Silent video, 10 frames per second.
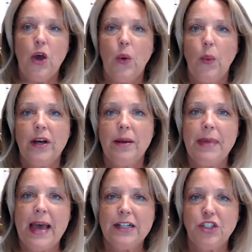Welcome
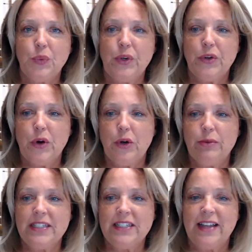back to Real
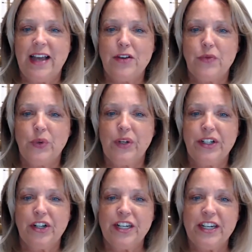Homes to Love. We
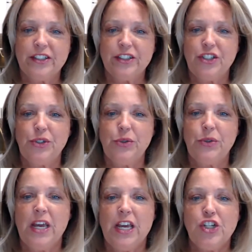are here to
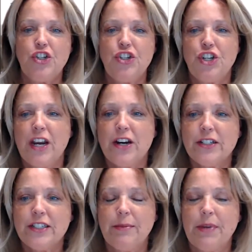share
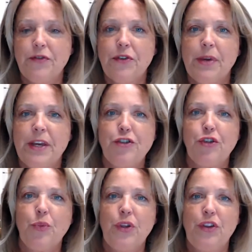some
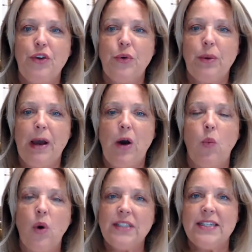information with you about
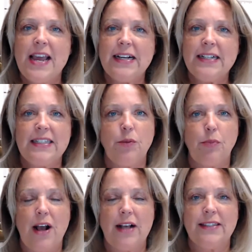what's next in the
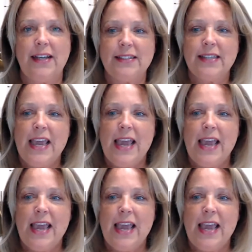process.